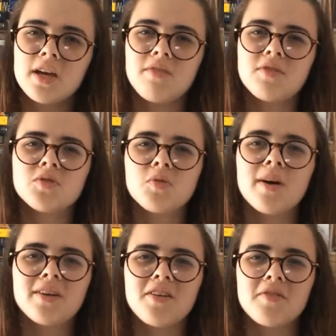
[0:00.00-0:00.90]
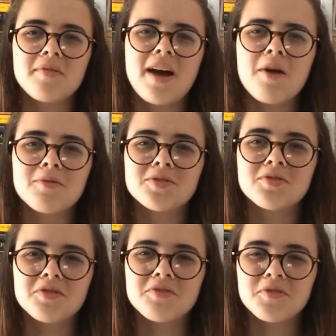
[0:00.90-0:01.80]
if you saw, I don't know how
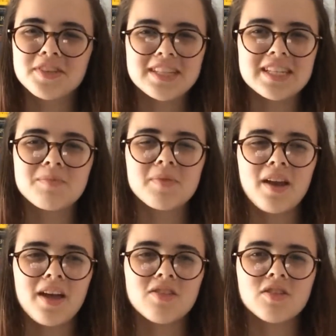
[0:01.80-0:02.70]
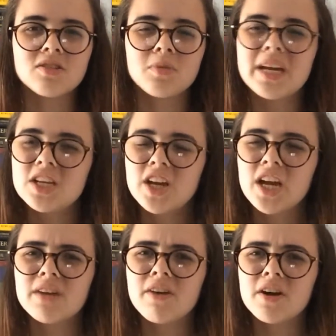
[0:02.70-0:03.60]
truthful this is, but like the tweet J.K.